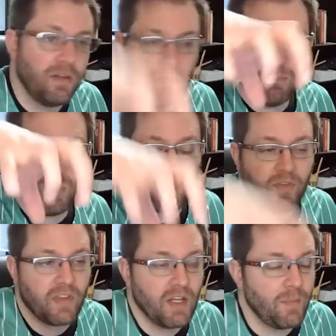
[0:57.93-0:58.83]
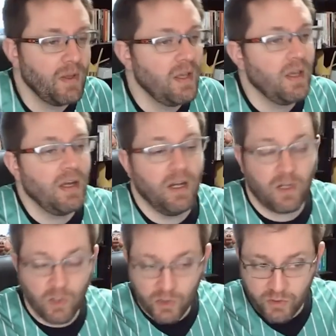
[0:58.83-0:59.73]
and pull everything up,
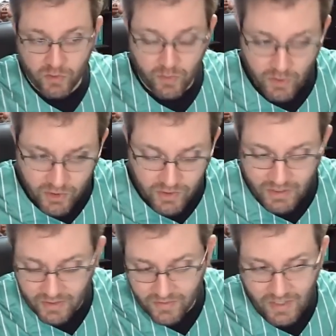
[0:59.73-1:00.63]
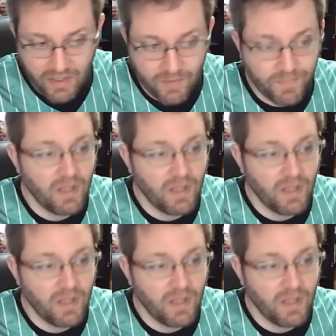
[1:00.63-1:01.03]
coastal erosion, like you said.